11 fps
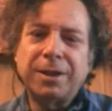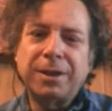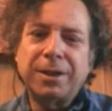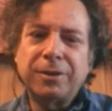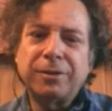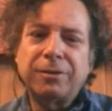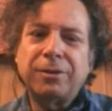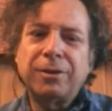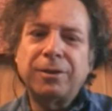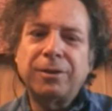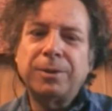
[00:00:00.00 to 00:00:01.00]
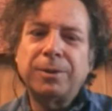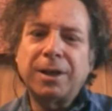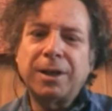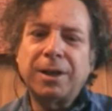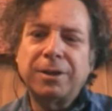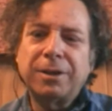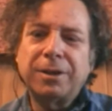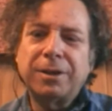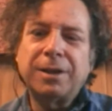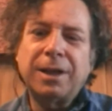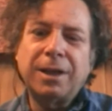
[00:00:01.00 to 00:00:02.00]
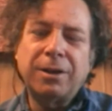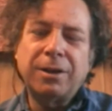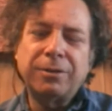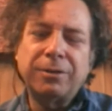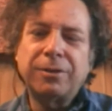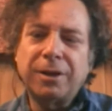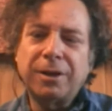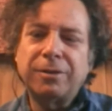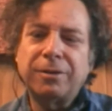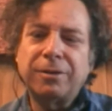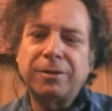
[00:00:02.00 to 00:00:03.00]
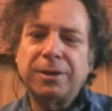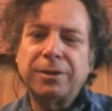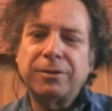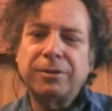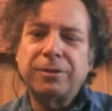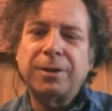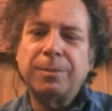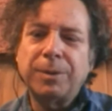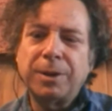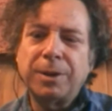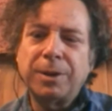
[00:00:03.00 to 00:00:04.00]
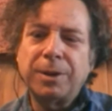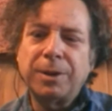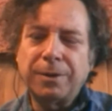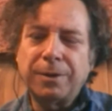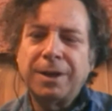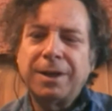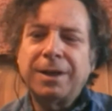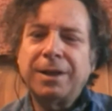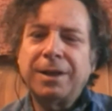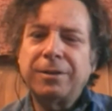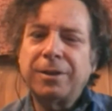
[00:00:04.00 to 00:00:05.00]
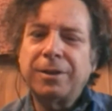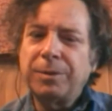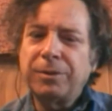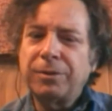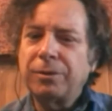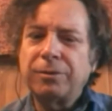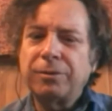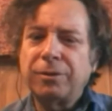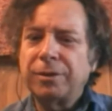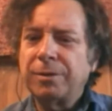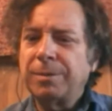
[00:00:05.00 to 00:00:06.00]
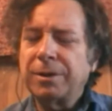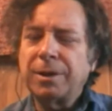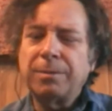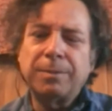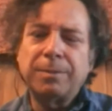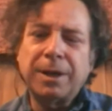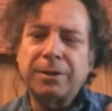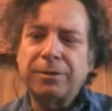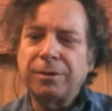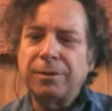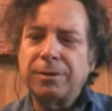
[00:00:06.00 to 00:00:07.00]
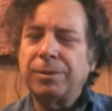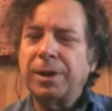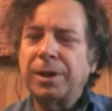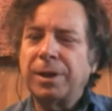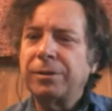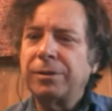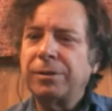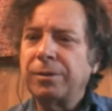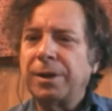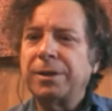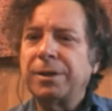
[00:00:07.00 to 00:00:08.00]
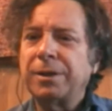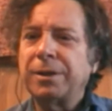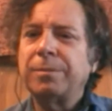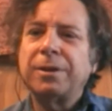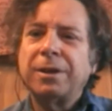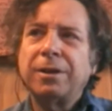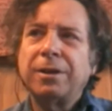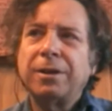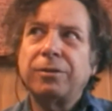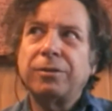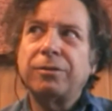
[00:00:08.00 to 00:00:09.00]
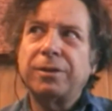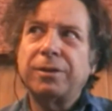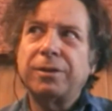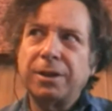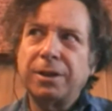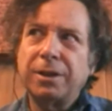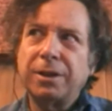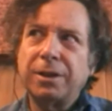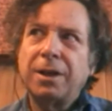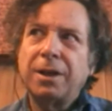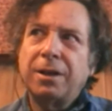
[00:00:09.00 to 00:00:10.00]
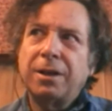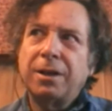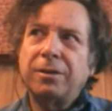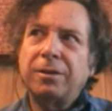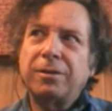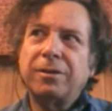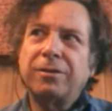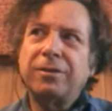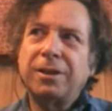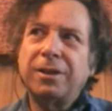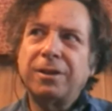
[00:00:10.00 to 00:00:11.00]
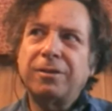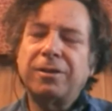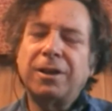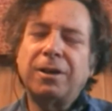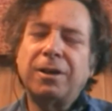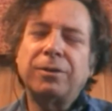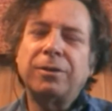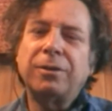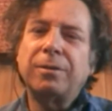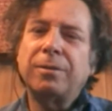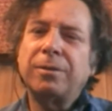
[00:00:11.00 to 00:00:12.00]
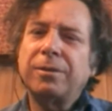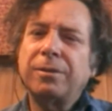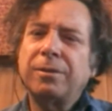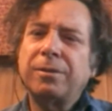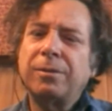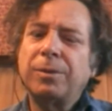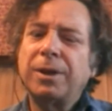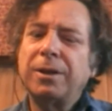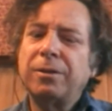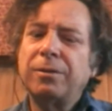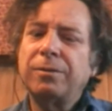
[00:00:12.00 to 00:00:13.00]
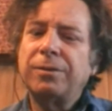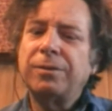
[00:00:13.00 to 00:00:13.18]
instance, you would actually allow those thoughts and feelings to come in more and not be so concerned about coming back to your breath or your body, but just letting the sitting itself, the way you've